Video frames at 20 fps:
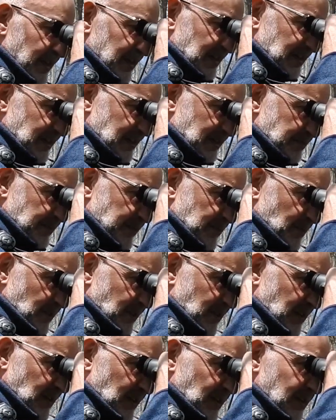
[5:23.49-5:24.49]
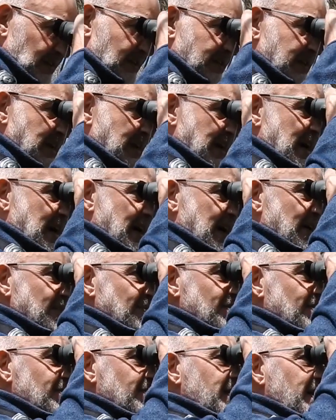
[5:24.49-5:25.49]
into the binoculars and
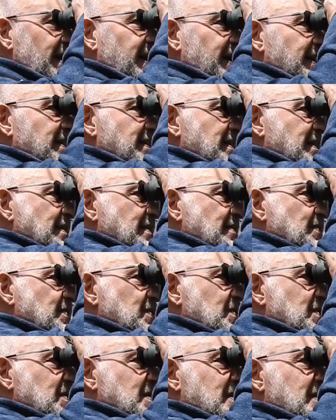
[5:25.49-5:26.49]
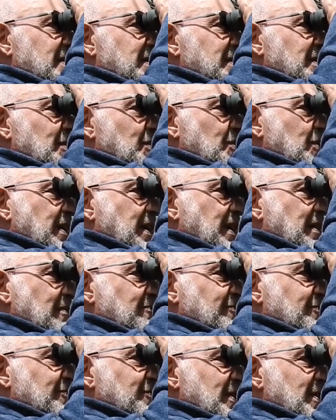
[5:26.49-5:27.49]
then start looking for